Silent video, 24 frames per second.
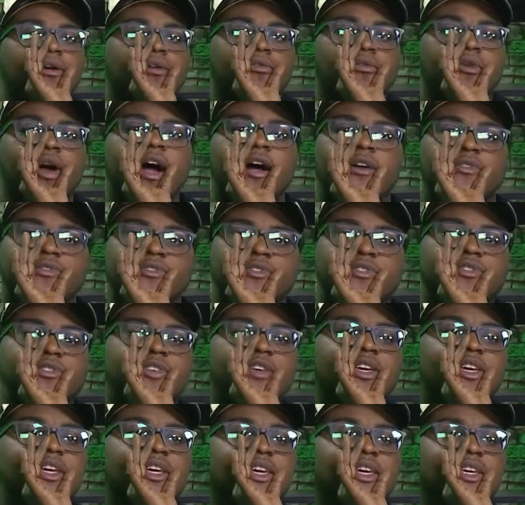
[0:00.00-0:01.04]
refs.
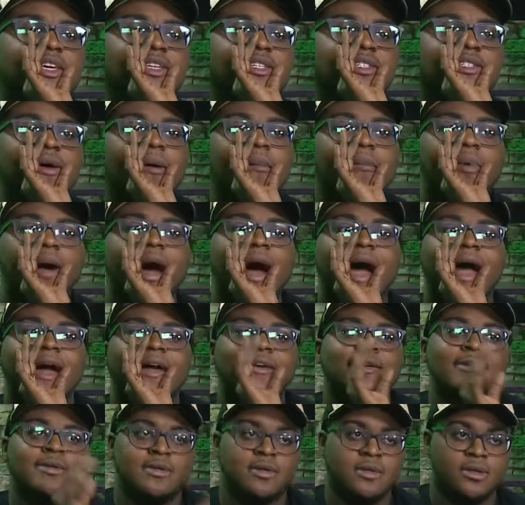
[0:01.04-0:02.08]
Ease
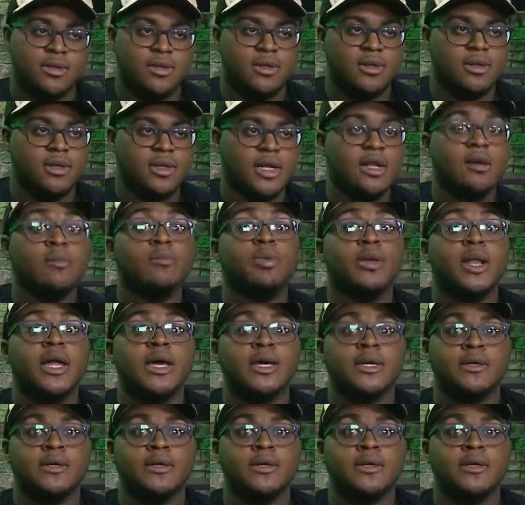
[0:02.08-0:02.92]
back. Let them play.